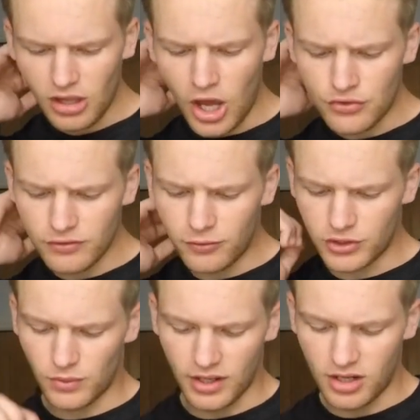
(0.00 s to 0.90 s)

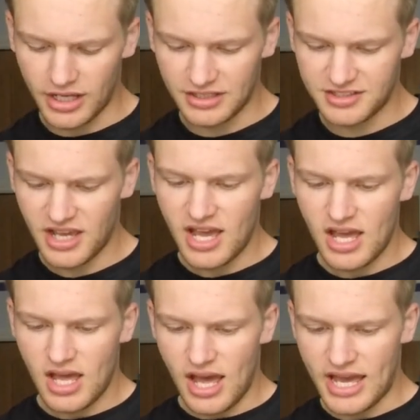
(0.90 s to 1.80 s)
141 likes,
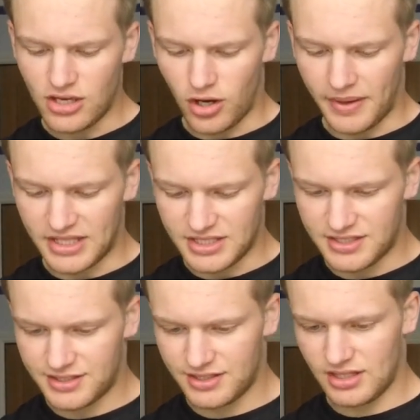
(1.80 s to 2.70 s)
8
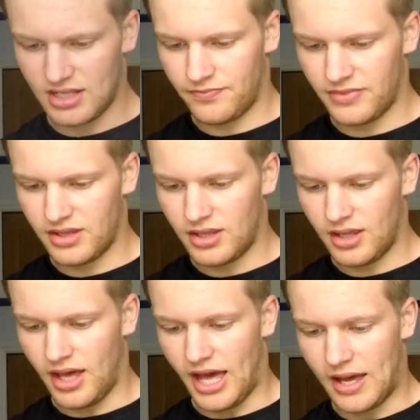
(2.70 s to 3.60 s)
comments.
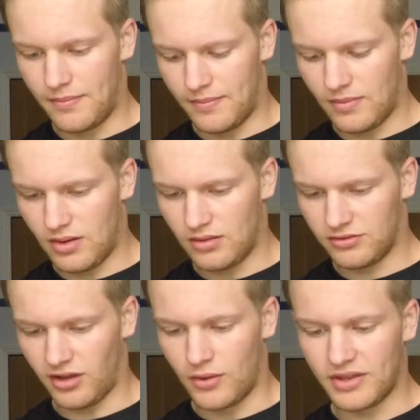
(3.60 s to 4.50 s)
Um,
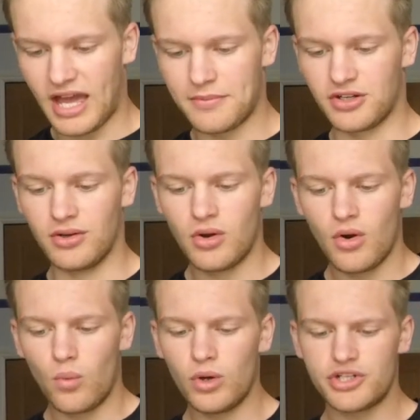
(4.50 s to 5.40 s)
so the caption,
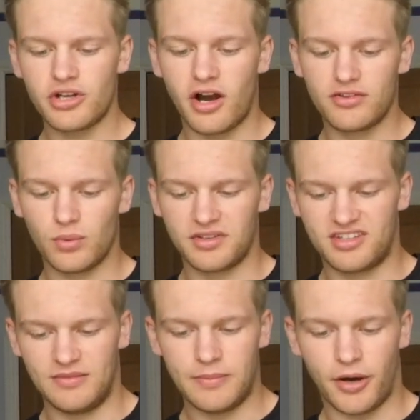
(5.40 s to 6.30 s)
what do you guys want to
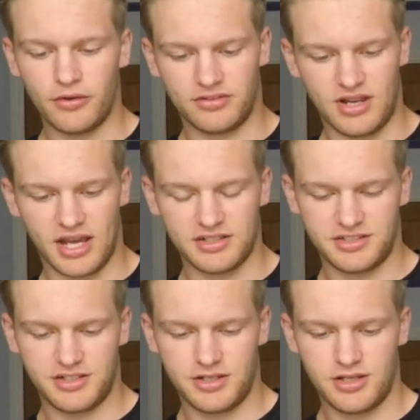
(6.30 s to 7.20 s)
see me post next?